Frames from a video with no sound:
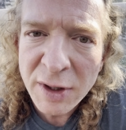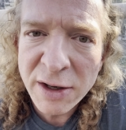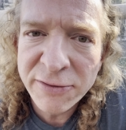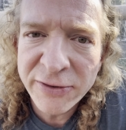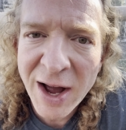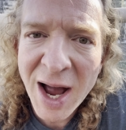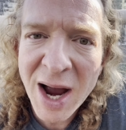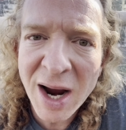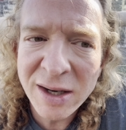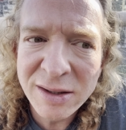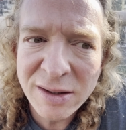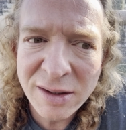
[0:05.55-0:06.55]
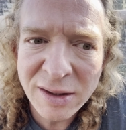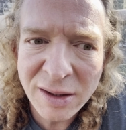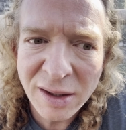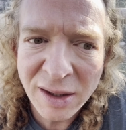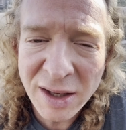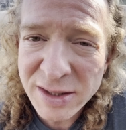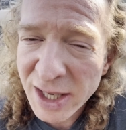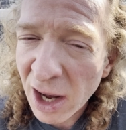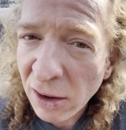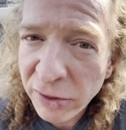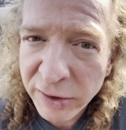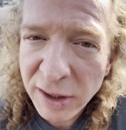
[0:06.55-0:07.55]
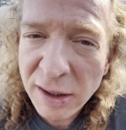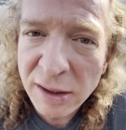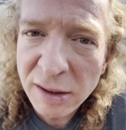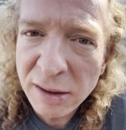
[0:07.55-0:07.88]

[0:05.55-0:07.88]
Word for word: In fact, it's healthy,